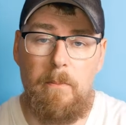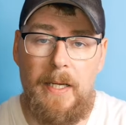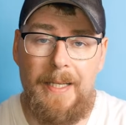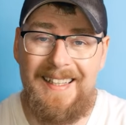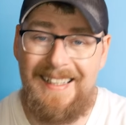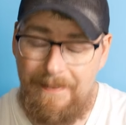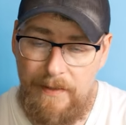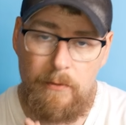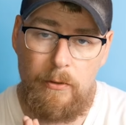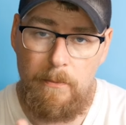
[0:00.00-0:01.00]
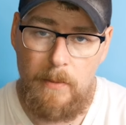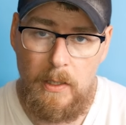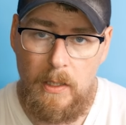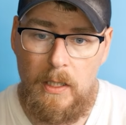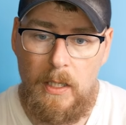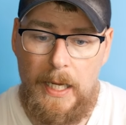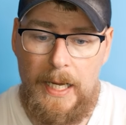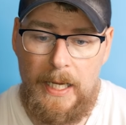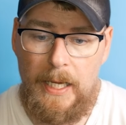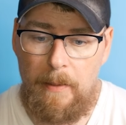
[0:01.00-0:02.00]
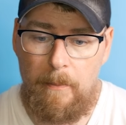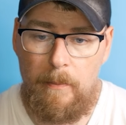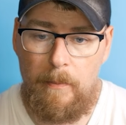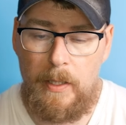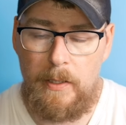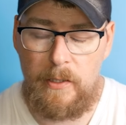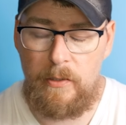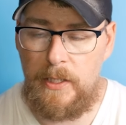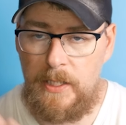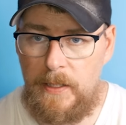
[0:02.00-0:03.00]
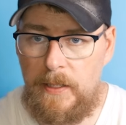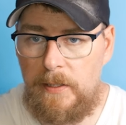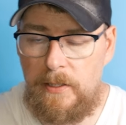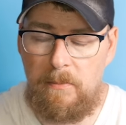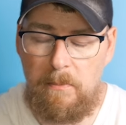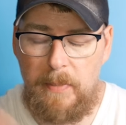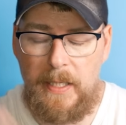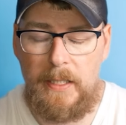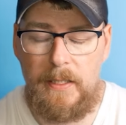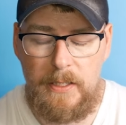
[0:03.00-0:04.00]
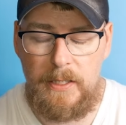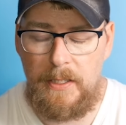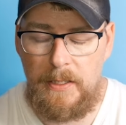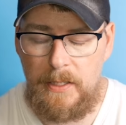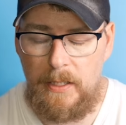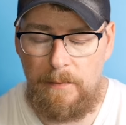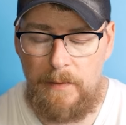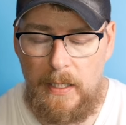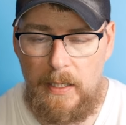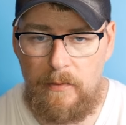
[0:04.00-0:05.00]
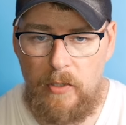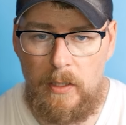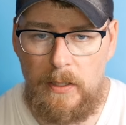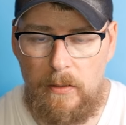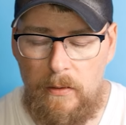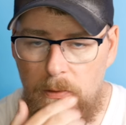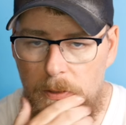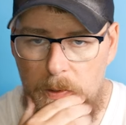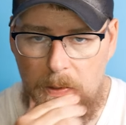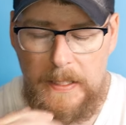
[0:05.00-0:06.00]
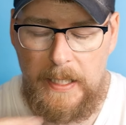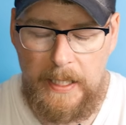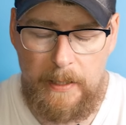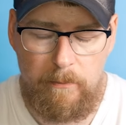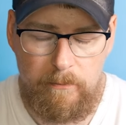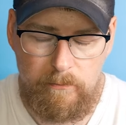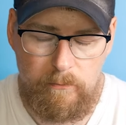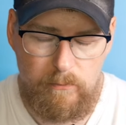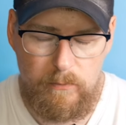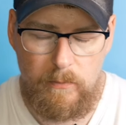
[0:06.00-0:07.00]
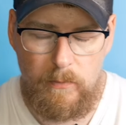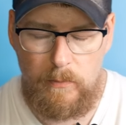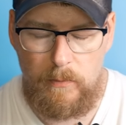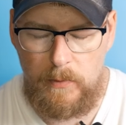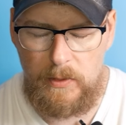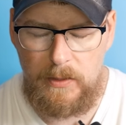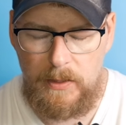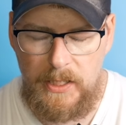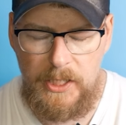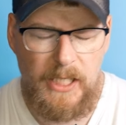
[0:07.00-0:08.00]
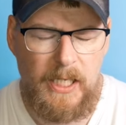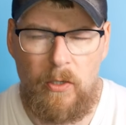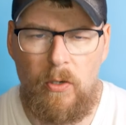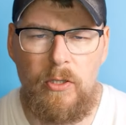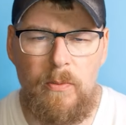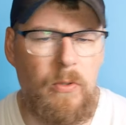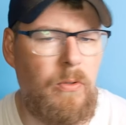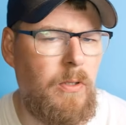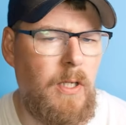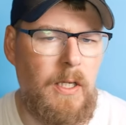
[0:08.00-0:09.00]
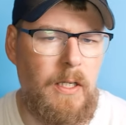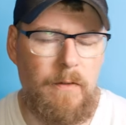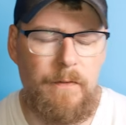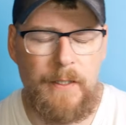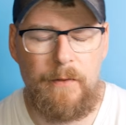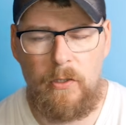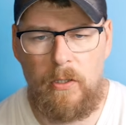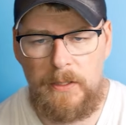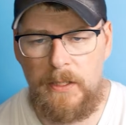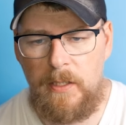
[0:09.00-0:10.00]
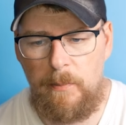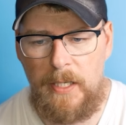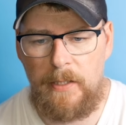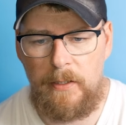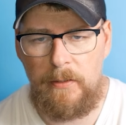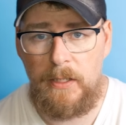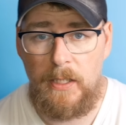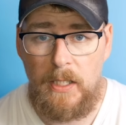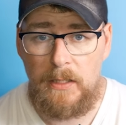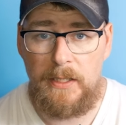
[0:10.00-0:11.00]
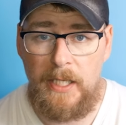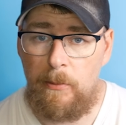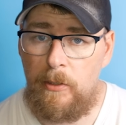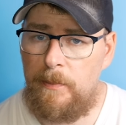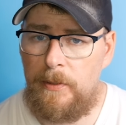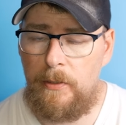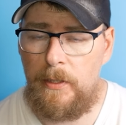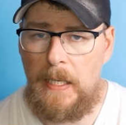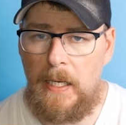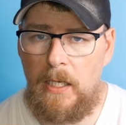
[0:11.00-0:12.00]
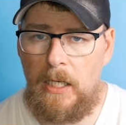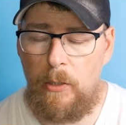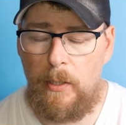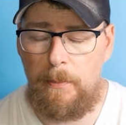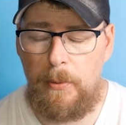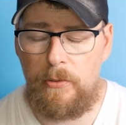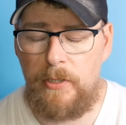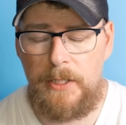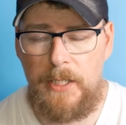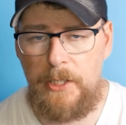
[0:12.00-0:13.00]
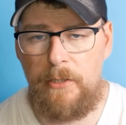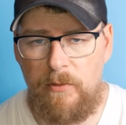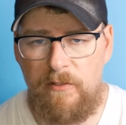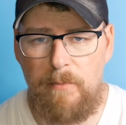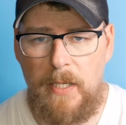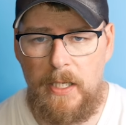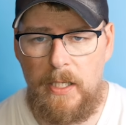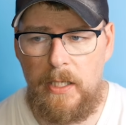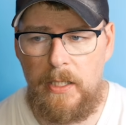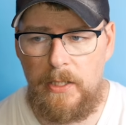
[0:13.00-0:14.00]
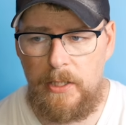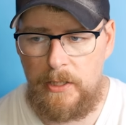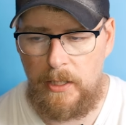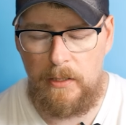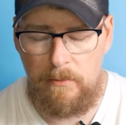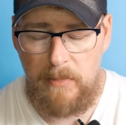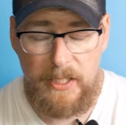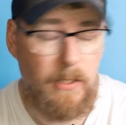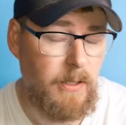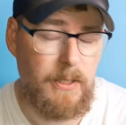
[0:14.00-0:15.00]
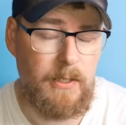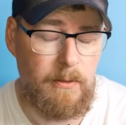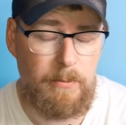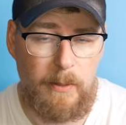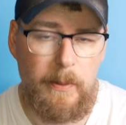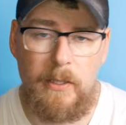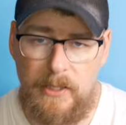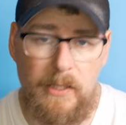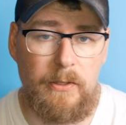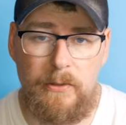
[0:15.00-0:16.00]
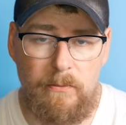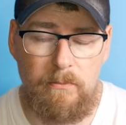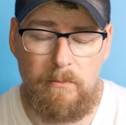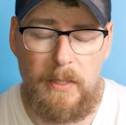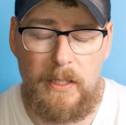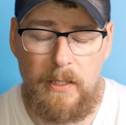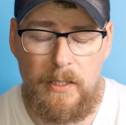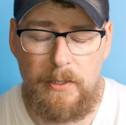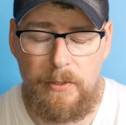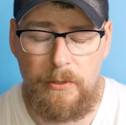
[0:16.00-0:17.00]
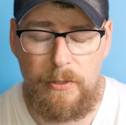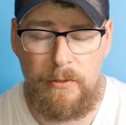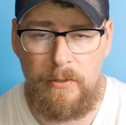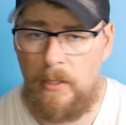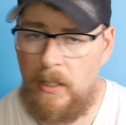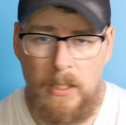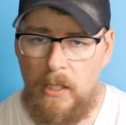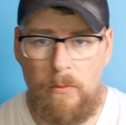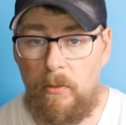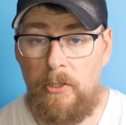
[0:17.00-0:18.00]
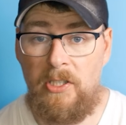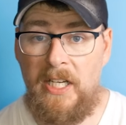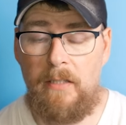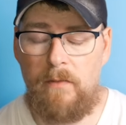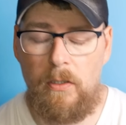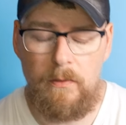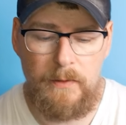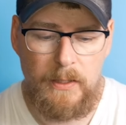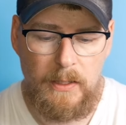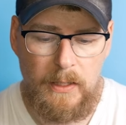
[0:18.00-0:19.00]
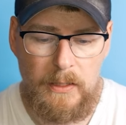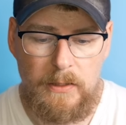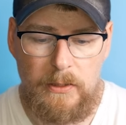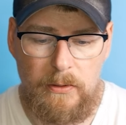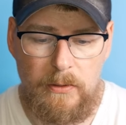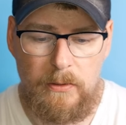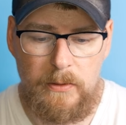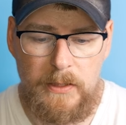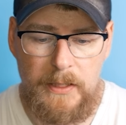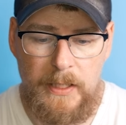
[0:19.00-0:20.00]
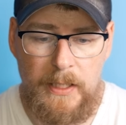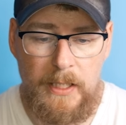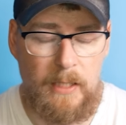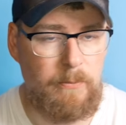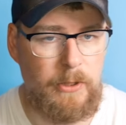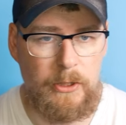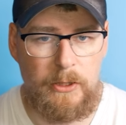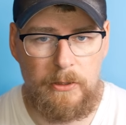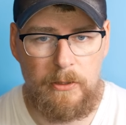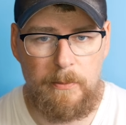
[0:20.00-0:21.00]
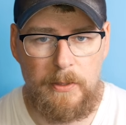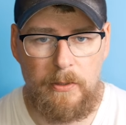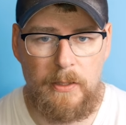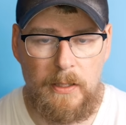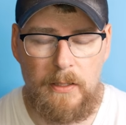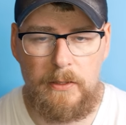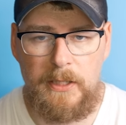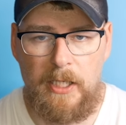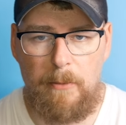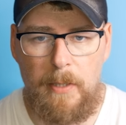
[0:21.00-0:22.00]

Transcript: my living room. You're going to see some behind the scenes stuff. I've got a little DJI Osmo thing recording in the background. Today I'm going to be doing a quick portrait session with my son, my younger son probably, because my other two children will not get involved. So today I'm just going to be doing a little setup.